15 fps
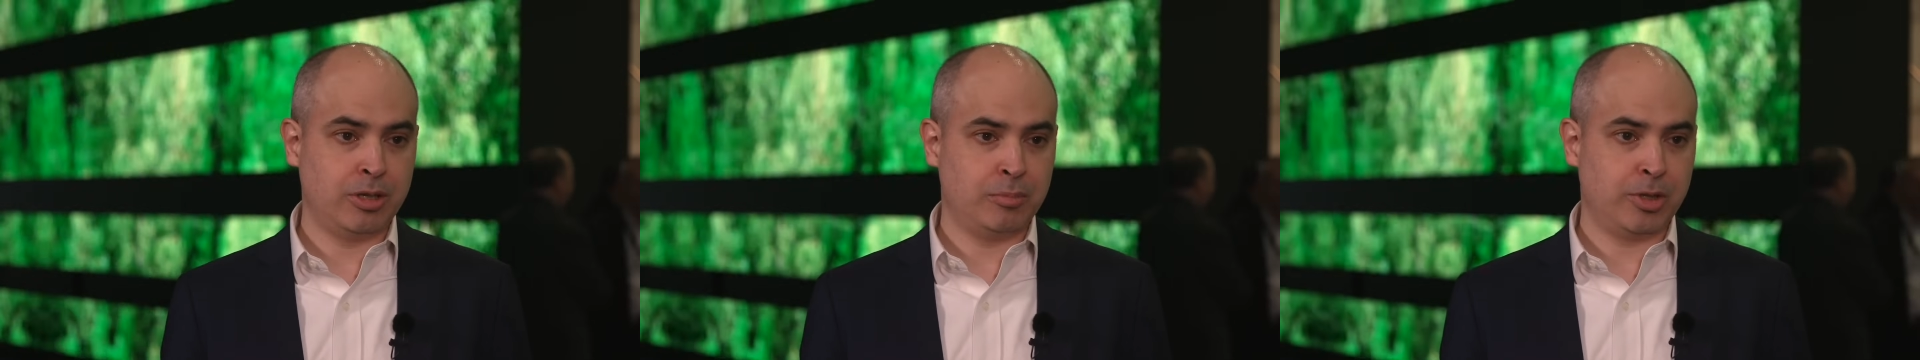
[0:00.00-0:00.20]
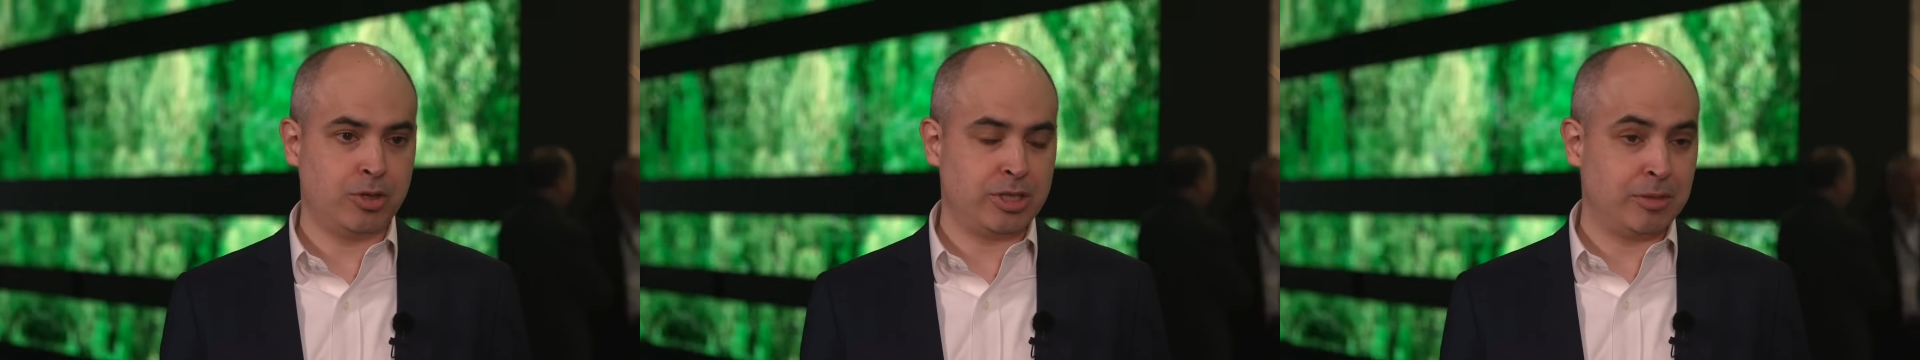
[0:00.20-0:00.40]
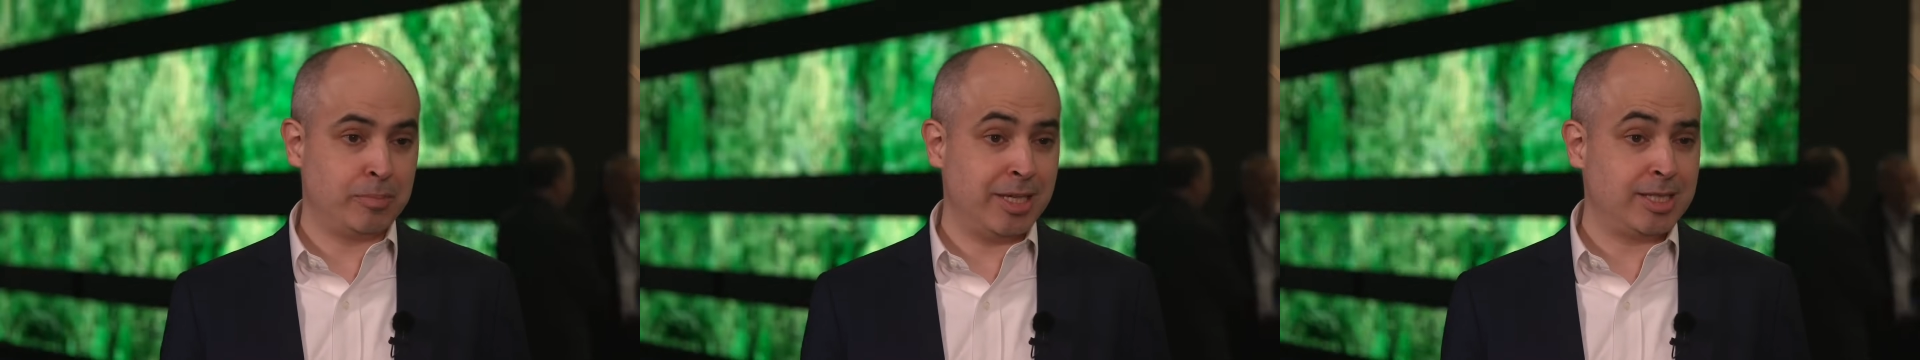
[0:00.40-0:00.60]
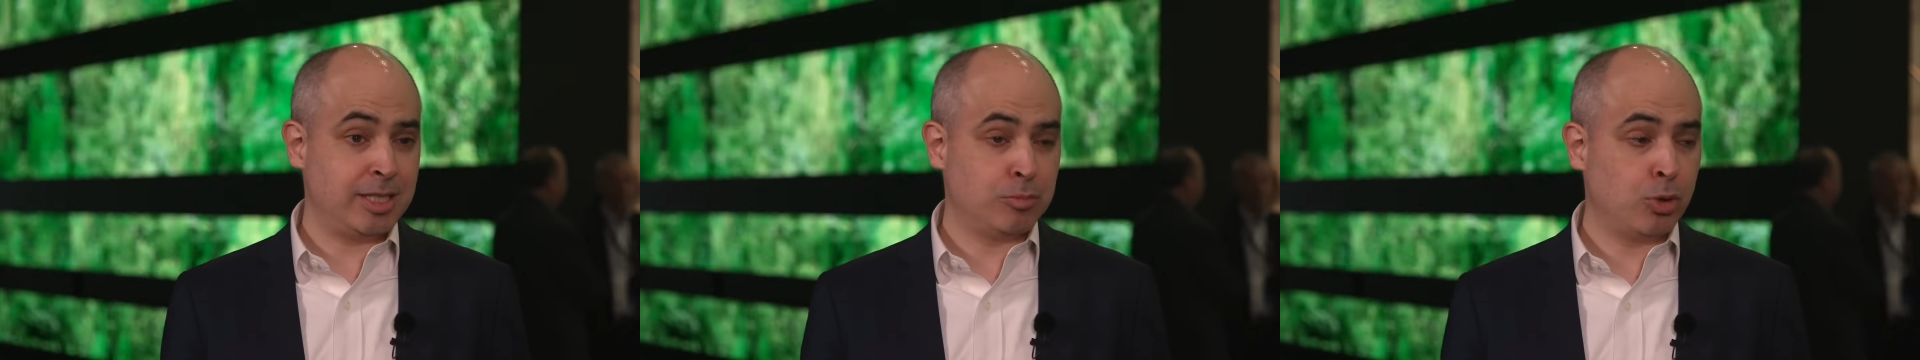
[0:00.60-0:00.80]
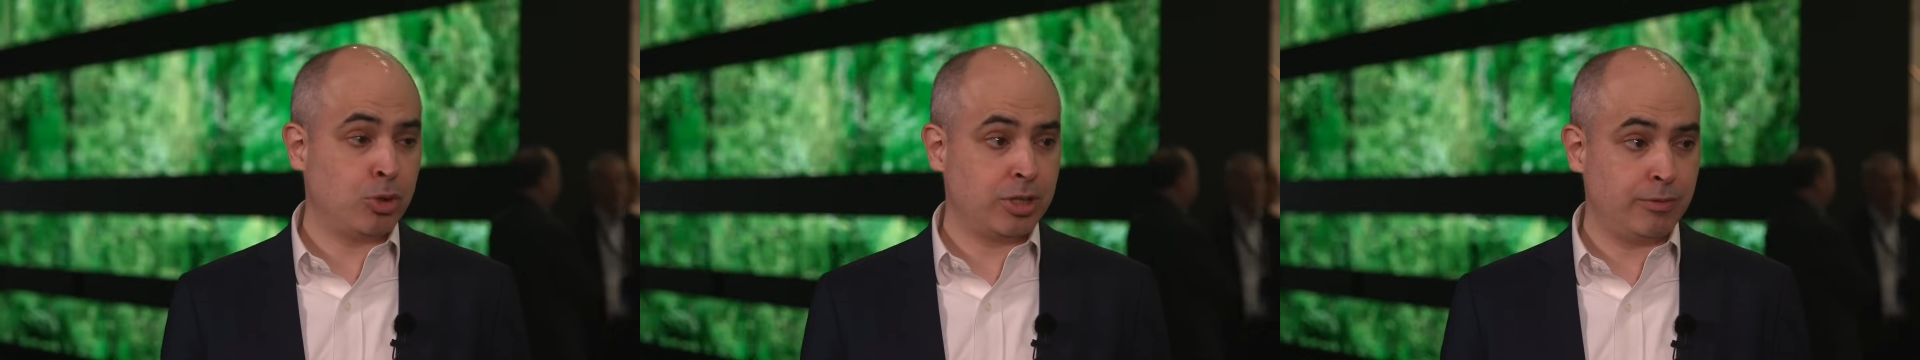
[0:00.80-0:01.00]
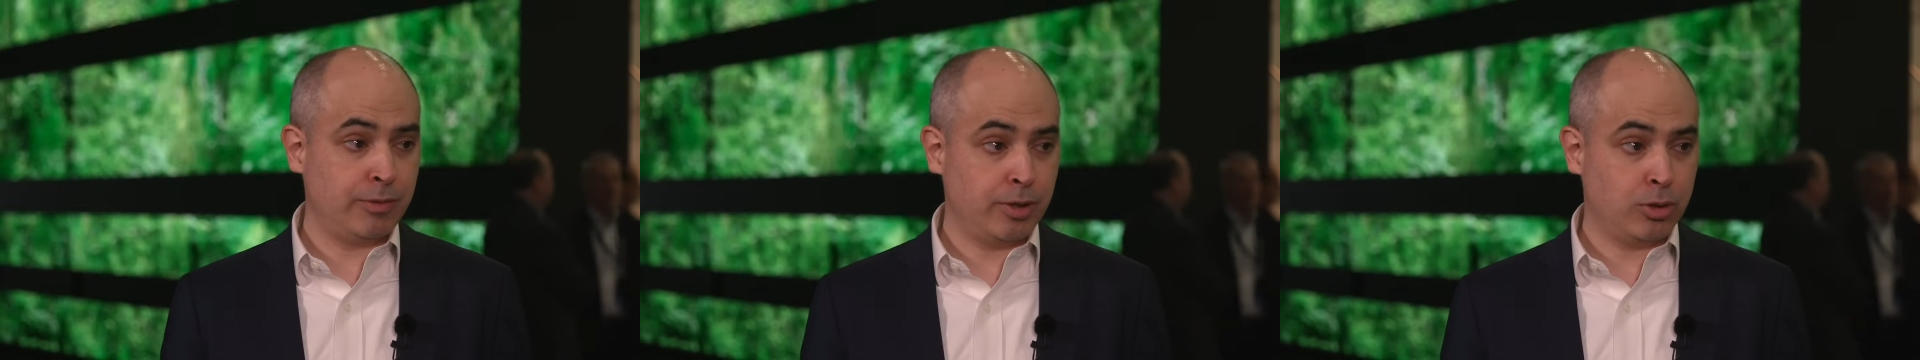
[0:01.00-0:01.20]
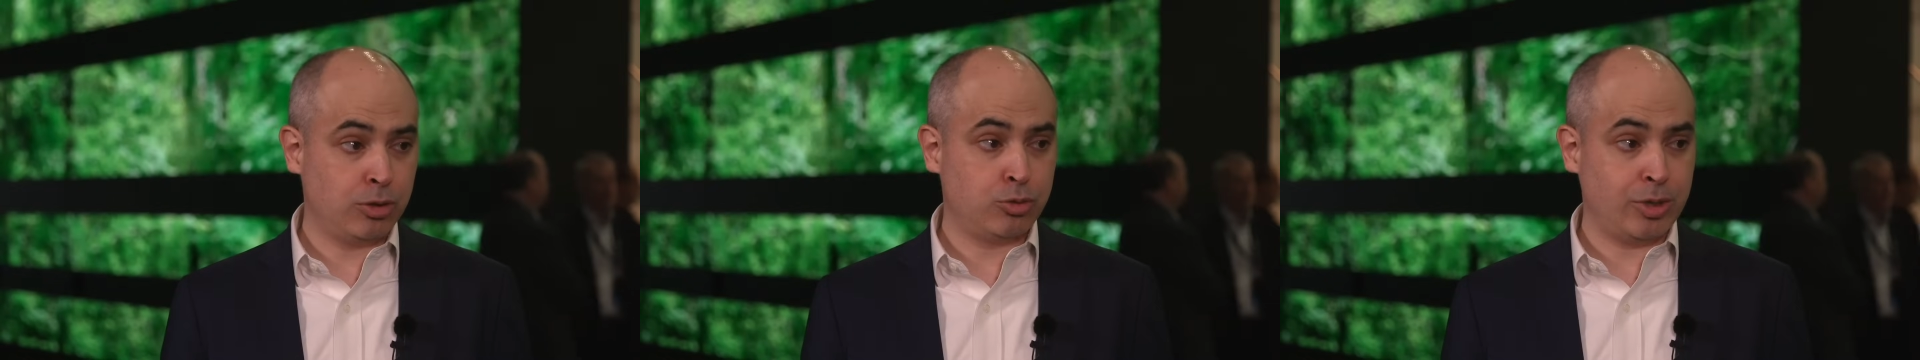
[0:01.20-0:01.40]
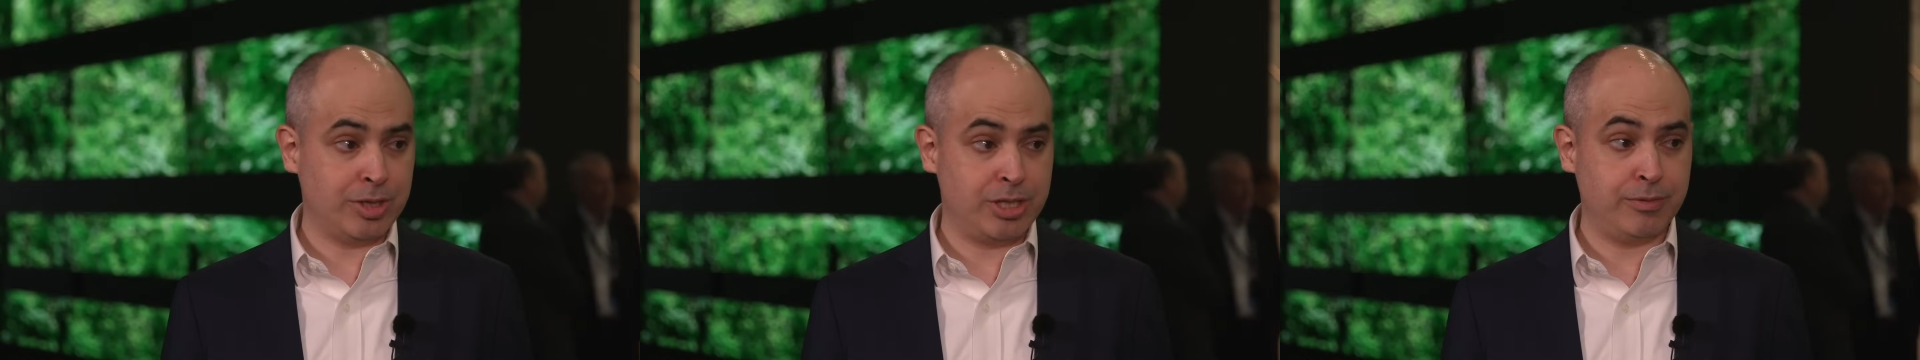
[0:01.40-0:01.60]
because it makes it more
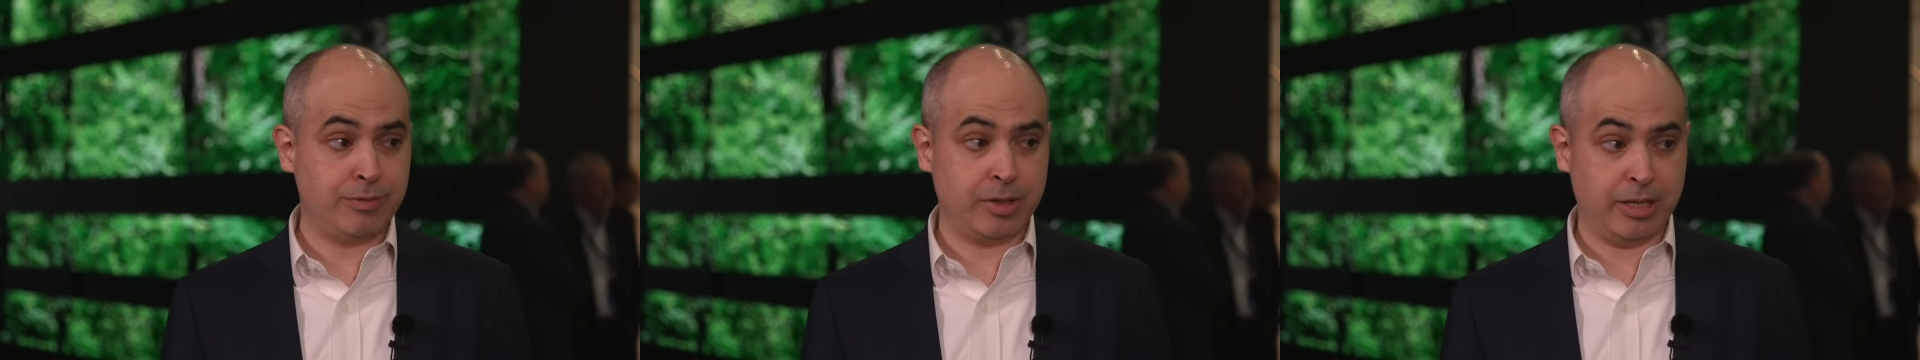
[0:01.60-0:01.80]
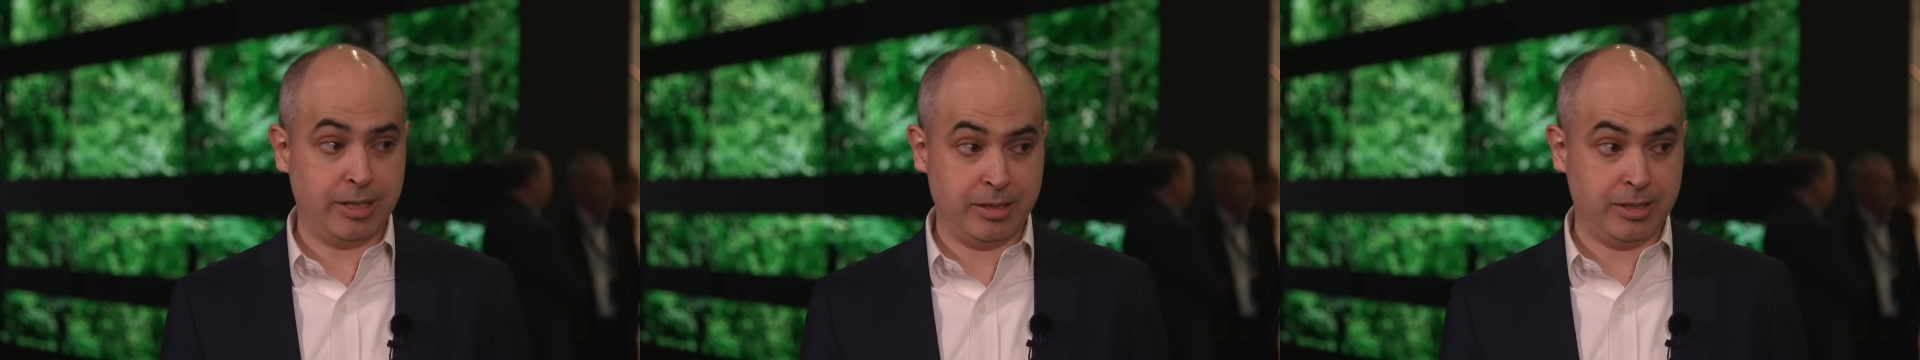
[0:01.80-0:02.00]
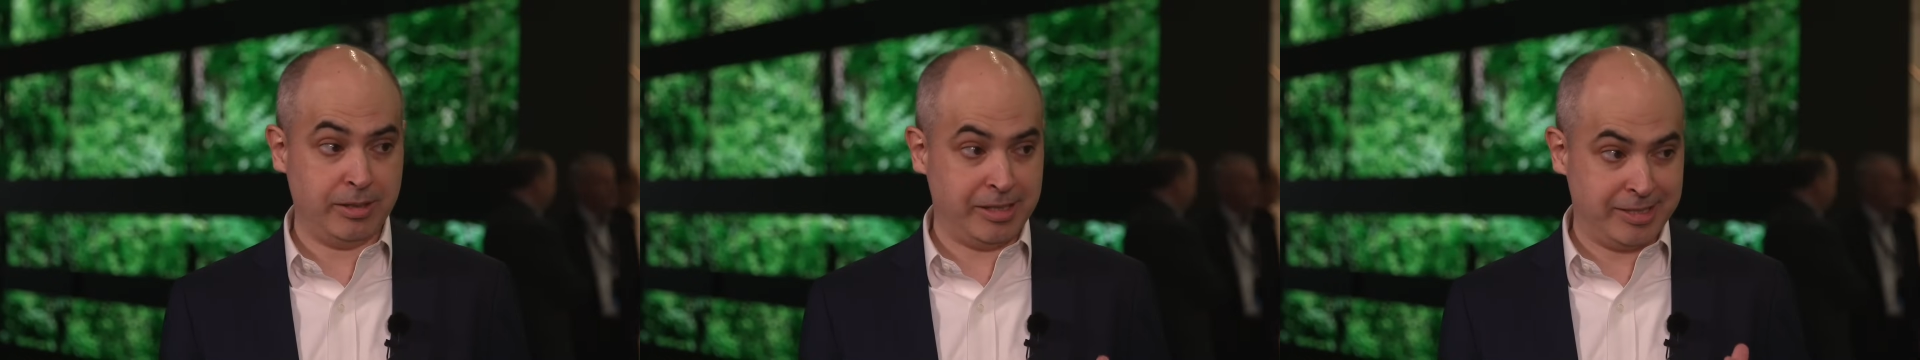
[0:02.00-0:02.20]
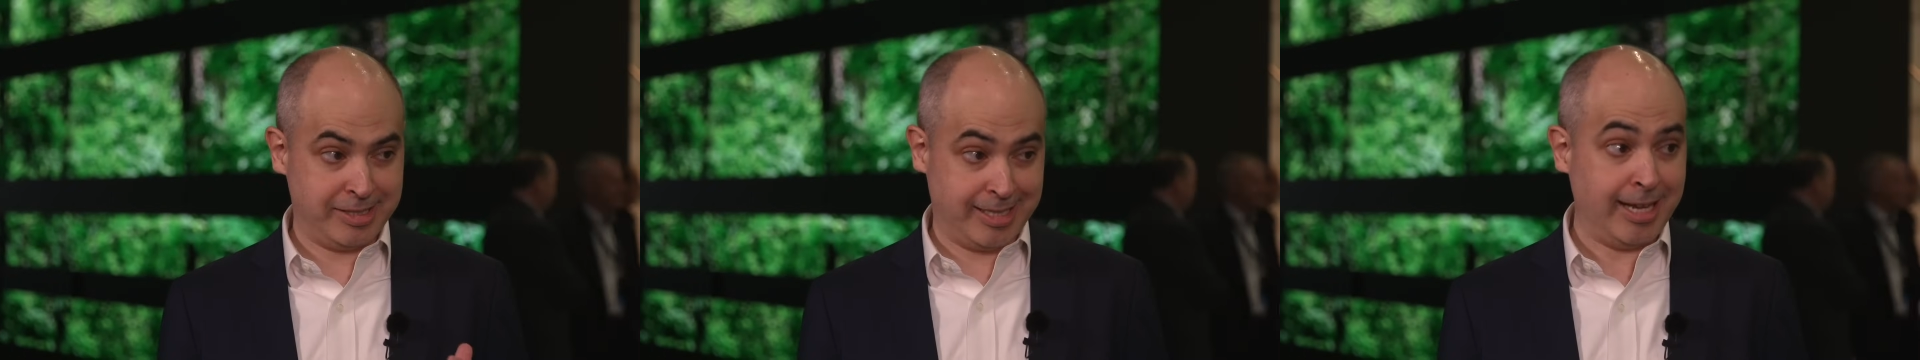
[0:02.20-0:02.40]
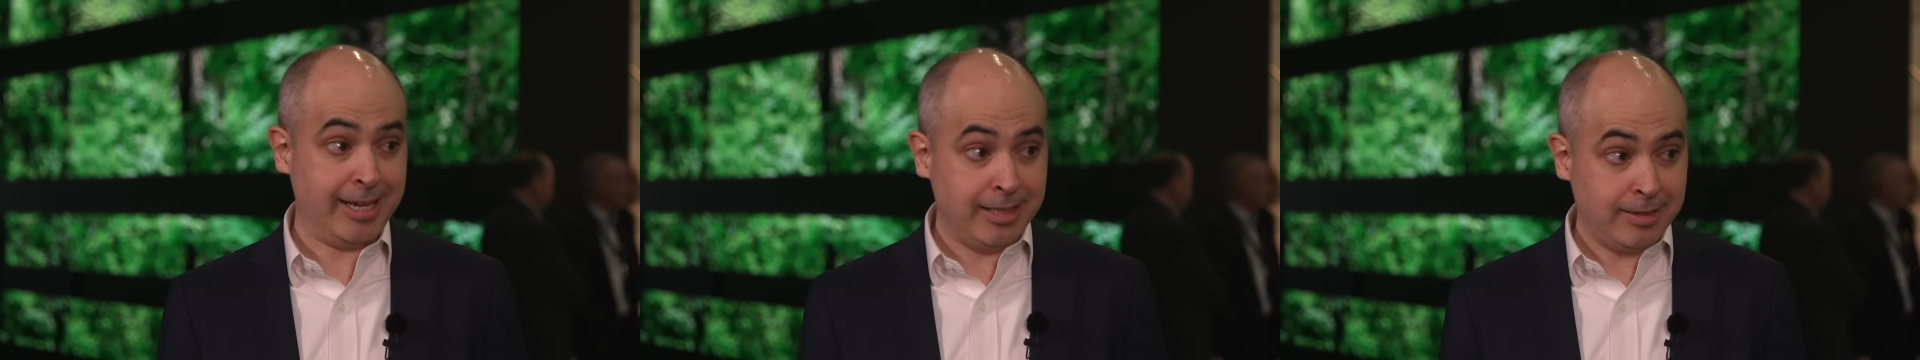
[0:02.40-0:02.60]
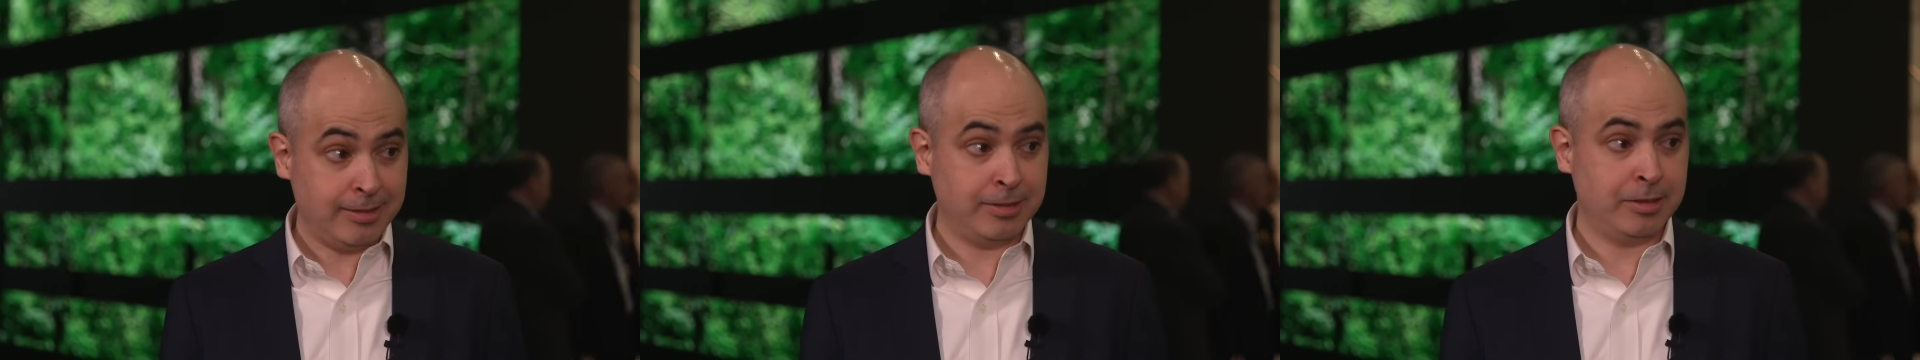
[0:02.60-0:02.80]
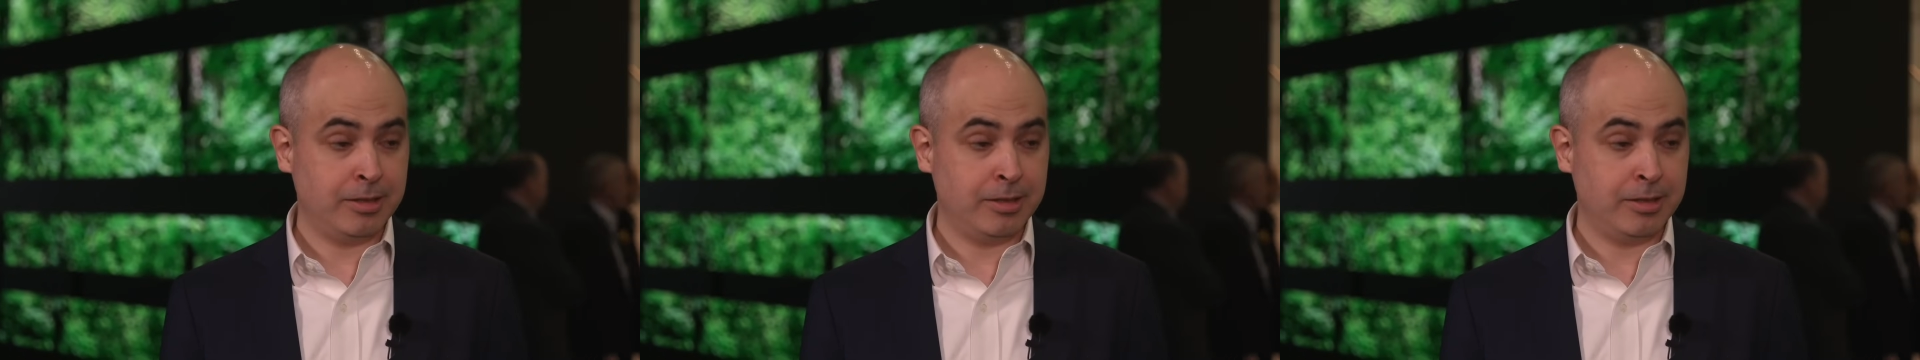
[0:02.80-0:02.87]
difficult to achieve uh, scale,